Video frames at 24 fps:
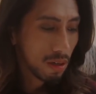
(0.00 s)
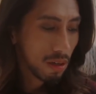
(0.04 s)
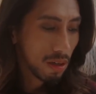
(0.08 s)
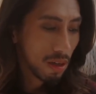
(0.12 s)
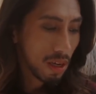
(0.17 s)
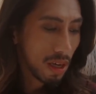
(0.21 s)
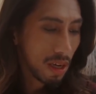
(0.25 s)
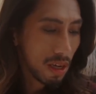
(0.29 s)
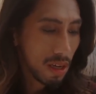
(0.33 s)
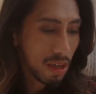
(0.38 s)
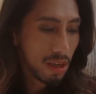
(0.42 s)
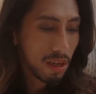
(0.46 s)

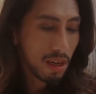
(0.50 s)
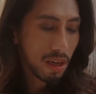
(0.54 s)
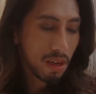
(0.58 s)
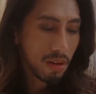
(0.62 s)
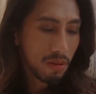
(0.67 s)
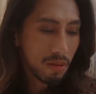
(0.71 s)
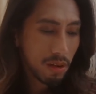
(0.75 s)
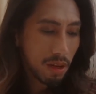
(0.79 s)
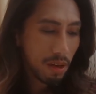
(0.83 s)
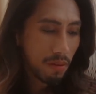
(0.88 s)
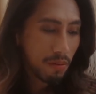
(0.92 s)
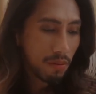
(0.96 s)
hey, I
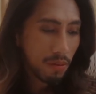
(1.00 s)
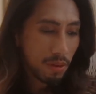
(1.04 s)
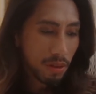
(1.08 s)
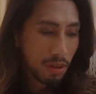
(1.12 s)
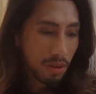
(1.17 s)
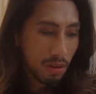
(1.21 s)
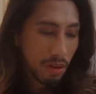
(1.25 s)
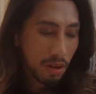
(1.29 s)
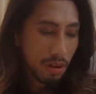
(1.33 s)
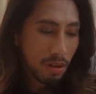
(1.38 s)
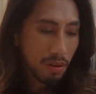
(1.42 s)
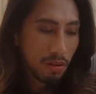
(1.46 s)
only have, you
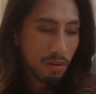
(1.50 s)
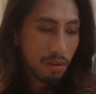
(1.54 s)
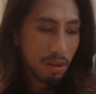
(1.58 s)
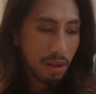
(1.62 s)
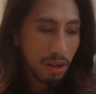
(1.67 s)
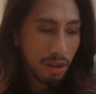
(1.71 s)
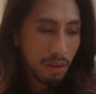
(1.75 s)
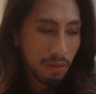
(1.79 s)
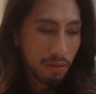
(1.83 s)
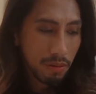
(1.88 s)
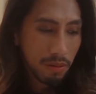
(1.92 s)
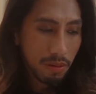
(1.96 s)
know, I only
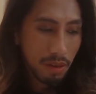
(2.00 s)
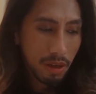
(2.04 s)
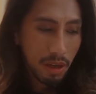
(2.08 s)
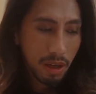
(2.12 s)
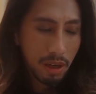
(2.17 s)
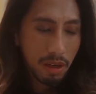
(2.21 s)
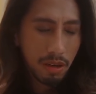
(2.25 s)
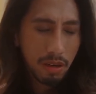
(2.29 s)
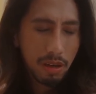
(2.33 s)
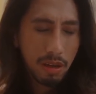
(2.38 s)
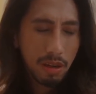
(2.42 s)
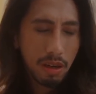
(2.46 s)
have,
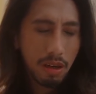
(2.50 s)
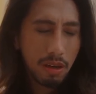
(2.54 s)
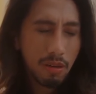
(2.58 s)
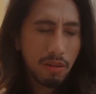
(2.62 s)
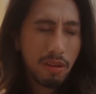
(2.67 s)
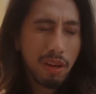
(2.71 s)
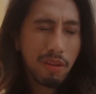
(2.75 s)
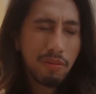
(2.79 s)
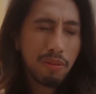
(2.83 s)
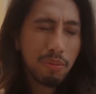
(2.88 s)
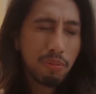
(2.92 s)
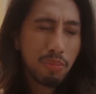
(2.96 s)
I, I
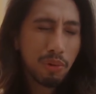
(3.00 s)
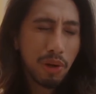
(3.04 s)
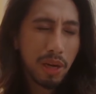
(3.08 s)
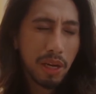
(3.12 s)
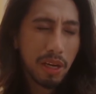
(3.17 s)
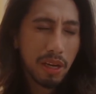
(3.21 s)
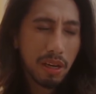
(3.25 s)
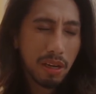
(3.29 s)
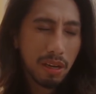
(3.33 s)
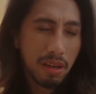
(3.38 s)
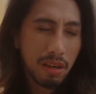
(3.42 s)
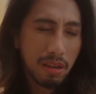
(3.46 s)
only have a
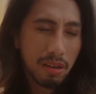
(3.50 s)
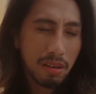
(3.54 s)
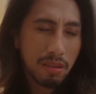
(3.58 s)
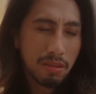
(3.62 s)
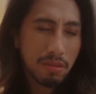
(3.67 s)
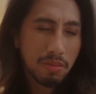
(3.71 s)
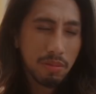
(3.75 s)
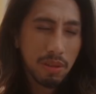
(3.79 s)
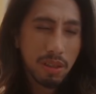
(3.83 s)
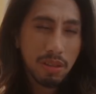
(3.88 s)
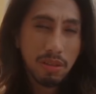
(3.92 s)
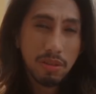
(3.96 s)
break,
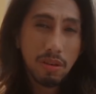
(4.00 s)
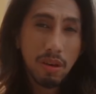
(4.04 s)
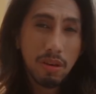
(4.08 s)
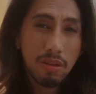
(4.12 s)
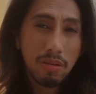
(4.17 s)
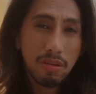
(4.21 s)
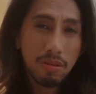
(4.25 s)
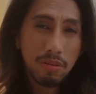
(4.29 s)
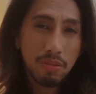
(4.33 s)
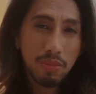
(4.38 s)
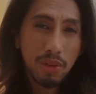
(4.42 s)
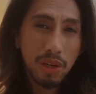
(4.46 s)
so we can talk
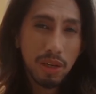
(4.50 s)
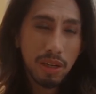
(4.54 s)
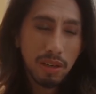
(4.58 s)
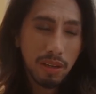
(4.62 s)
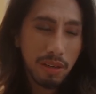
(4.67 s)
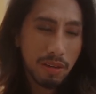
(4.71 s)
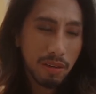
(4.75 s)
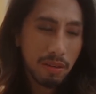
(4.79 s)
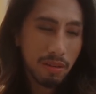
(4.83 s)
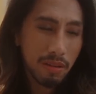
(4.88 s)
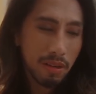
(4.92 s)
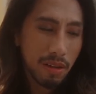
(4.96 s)
and break, you
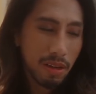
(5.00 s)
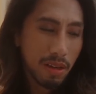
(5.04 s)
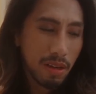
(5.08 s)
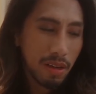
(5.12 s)
know.